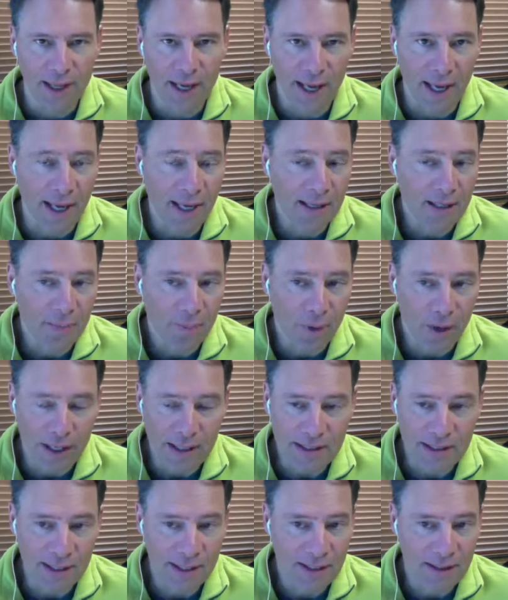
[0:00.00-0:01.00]
and the
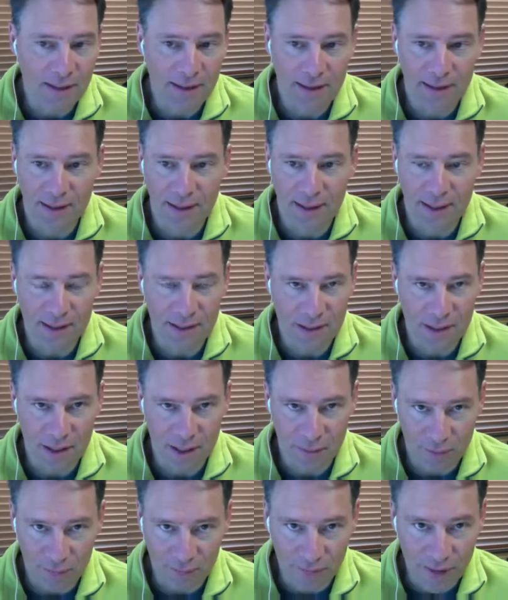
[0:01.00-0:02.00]
pricing is going
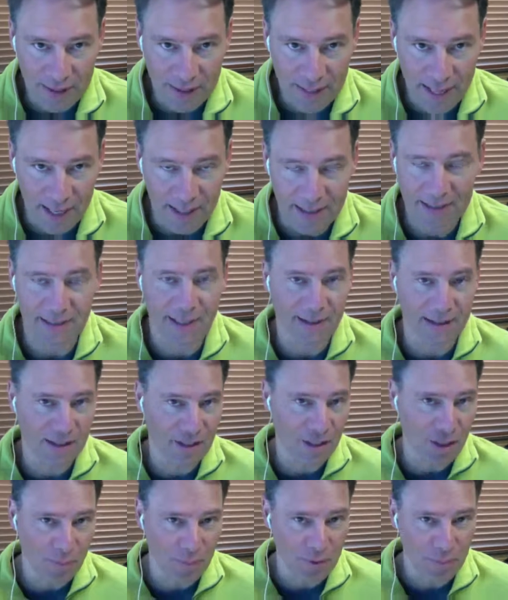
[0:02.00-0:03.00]
to reflect that. It's not the
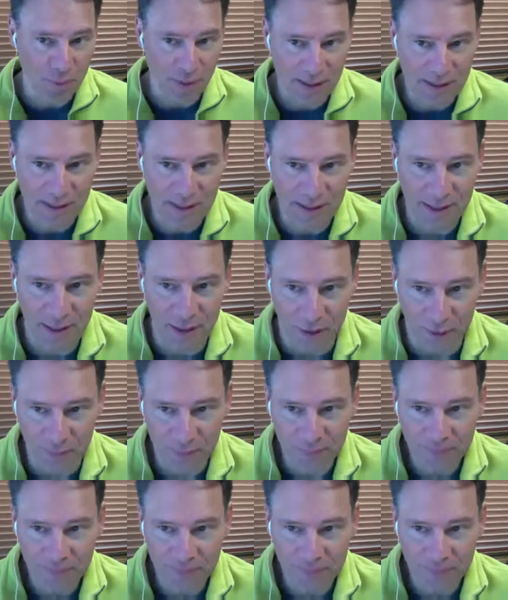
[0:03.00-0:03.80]
cheapest place to go.